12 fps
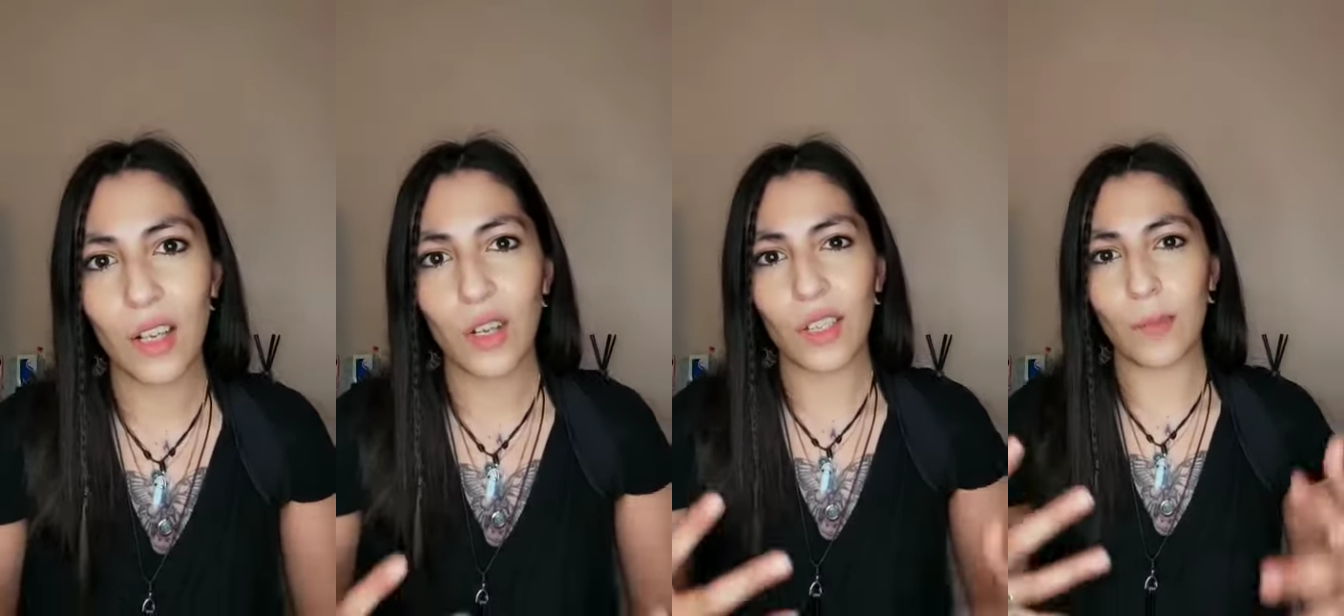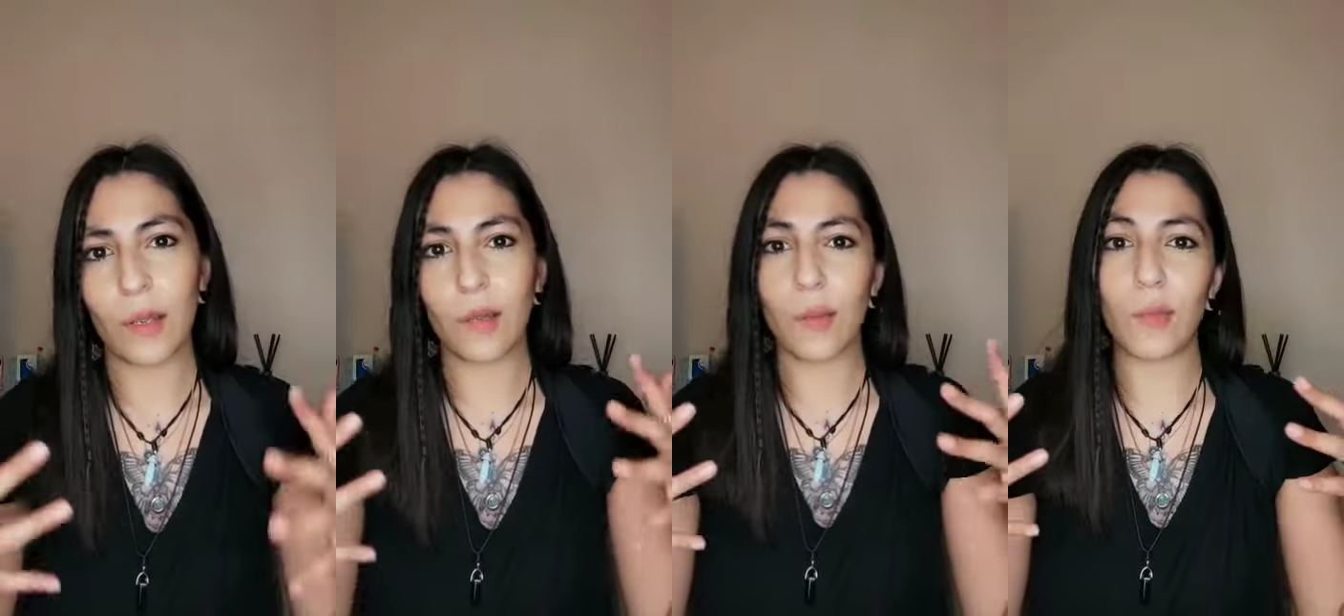
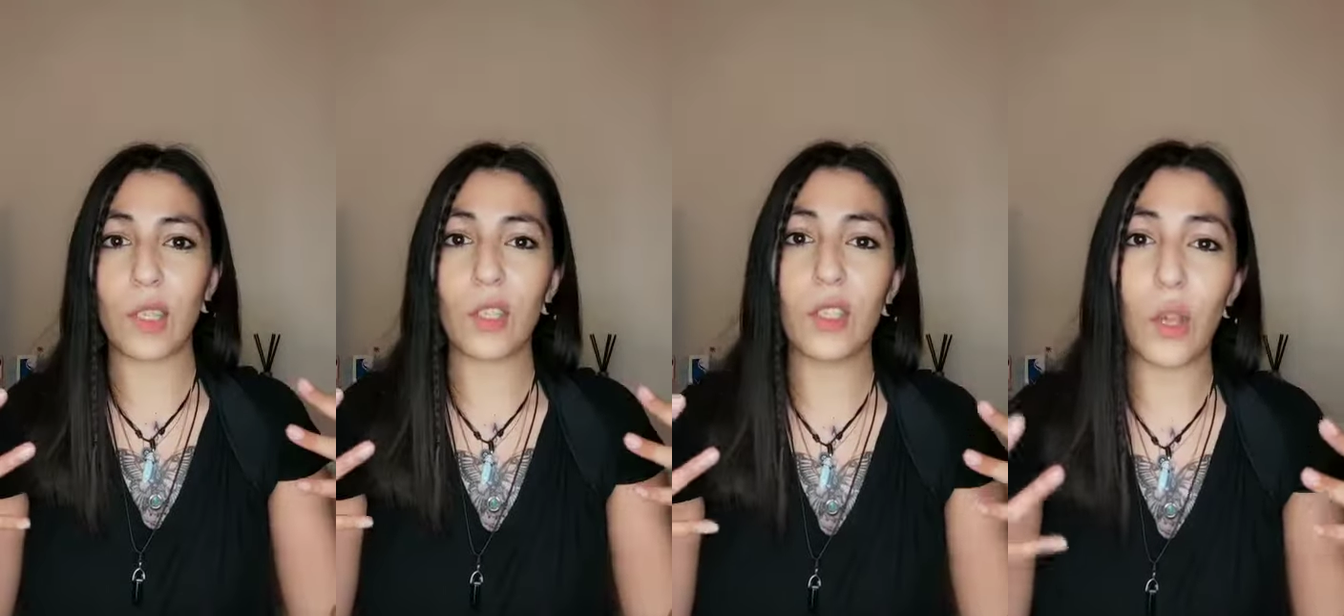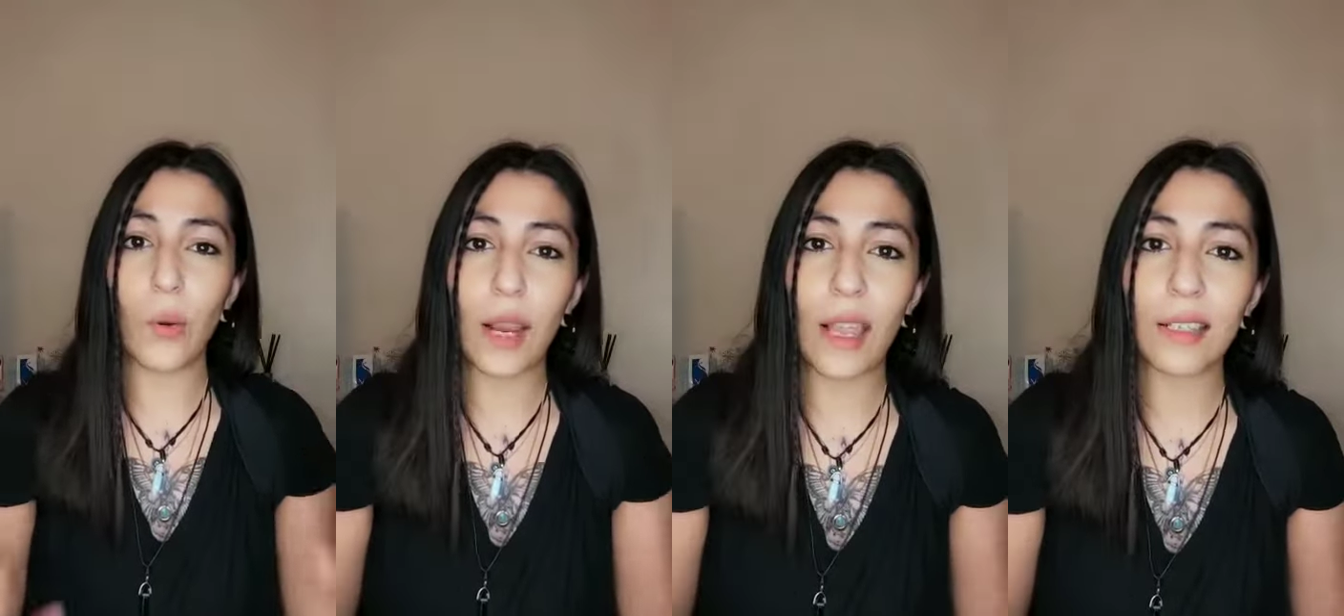Sometimes when we
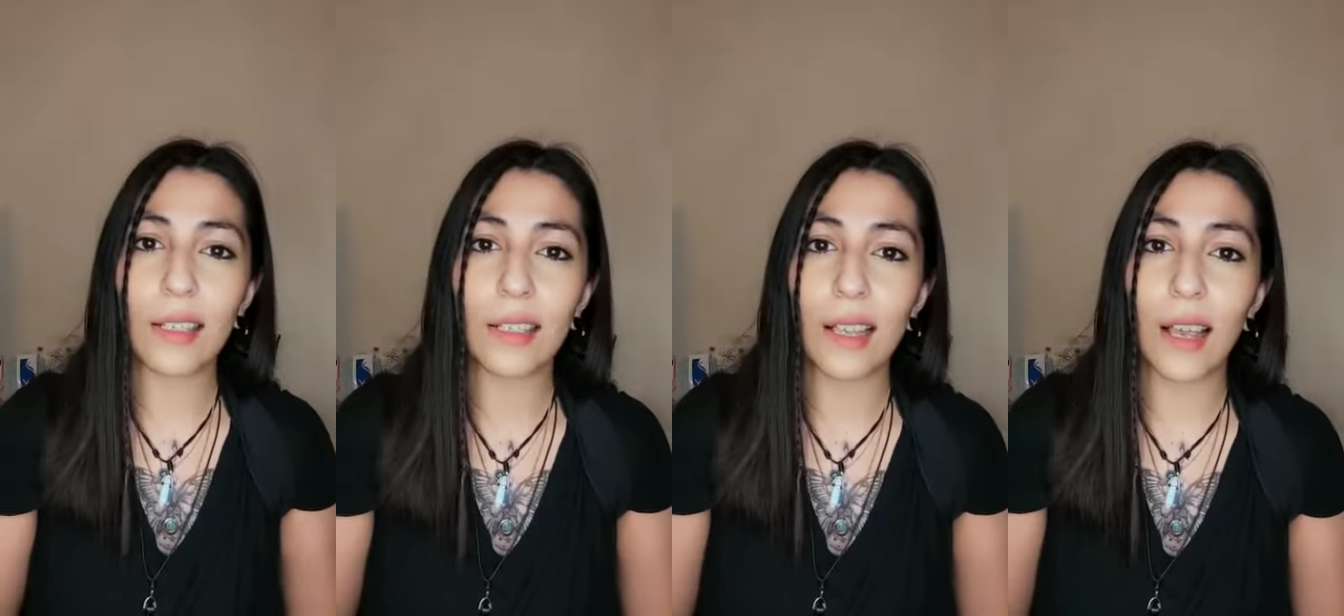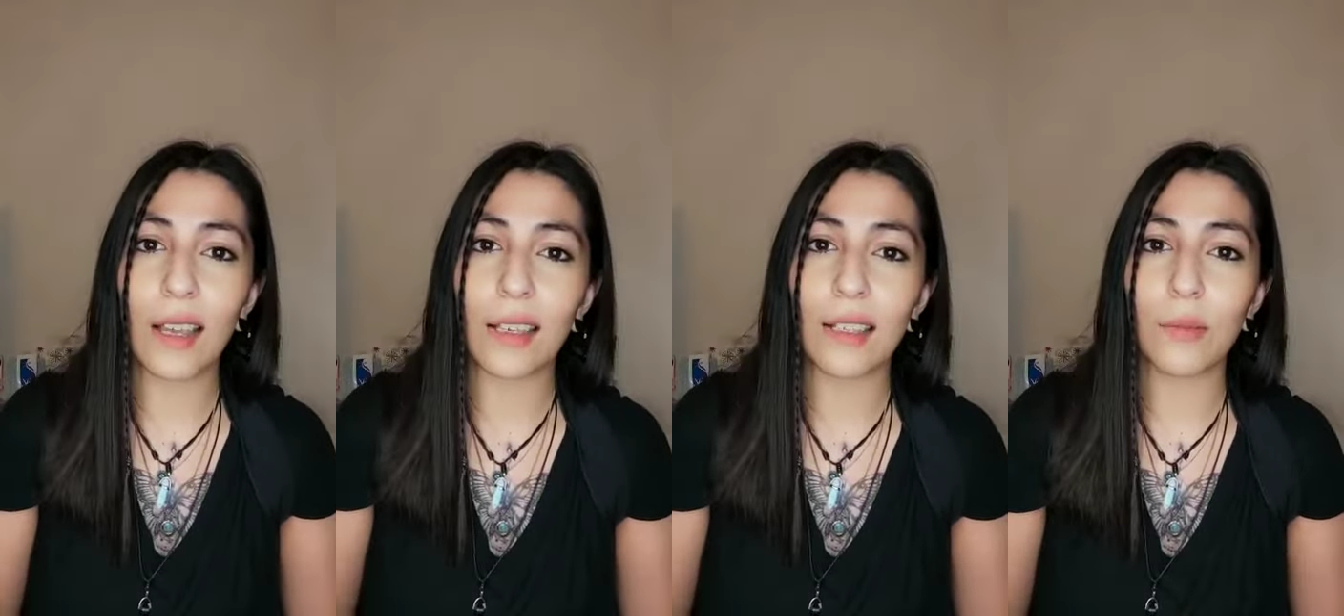don't
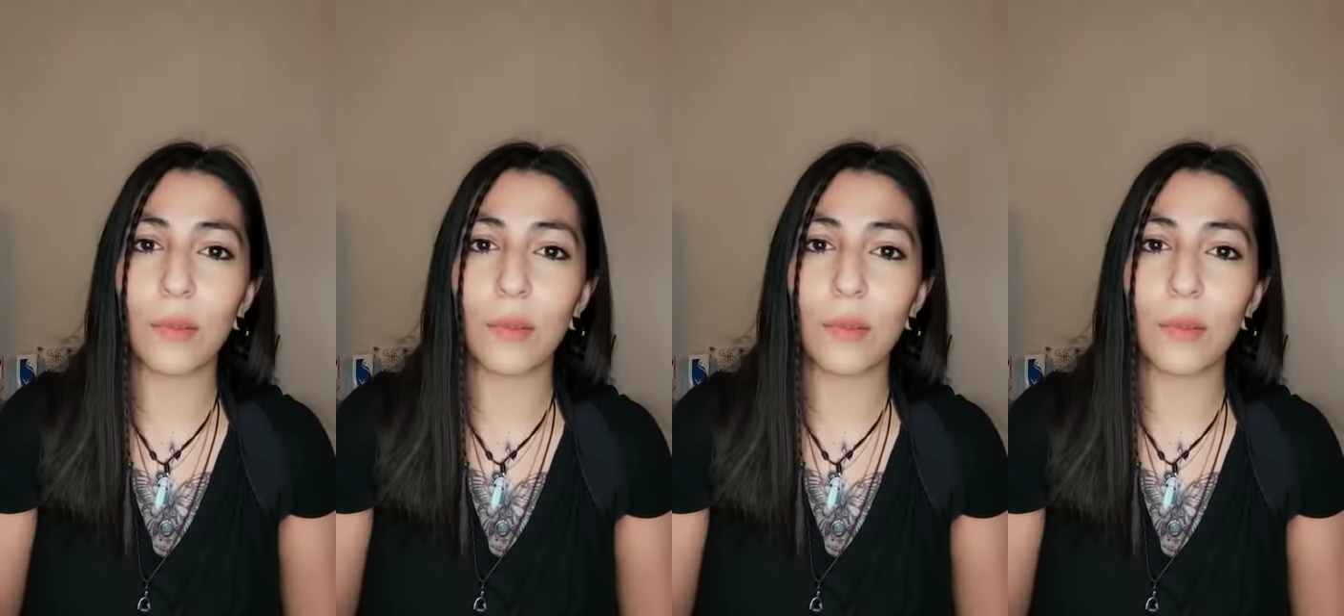exercise,